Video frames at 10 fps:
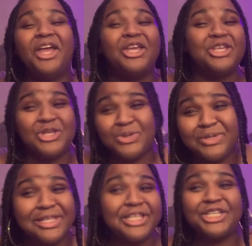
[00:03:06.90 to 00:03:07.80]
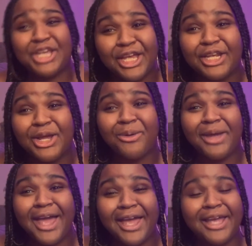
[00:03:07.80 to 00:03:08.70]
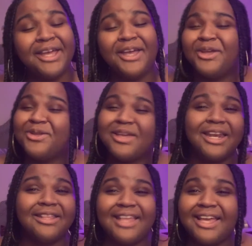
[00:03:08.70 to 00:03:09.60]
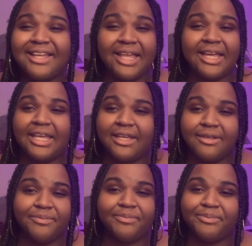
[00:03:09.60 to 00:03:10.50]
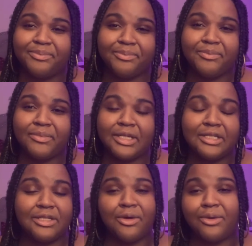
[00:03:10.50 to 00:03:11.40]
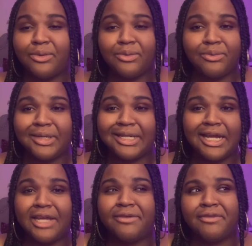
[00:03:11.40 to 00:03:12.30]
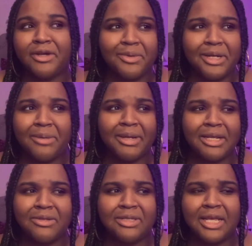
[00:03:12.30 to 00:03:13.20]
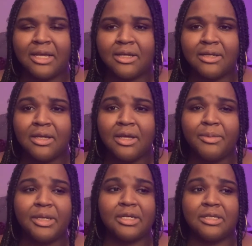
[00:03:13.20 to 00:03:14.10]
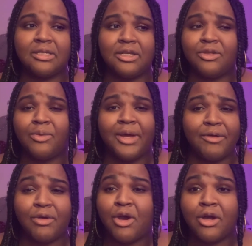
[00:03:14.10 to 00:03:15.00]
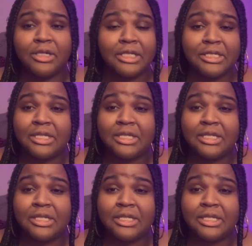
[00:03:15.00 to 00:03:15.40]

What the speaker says: Use the shit, okay? You gotta think like it. So, and I give a fuck what anybody else think, because either way, regardless,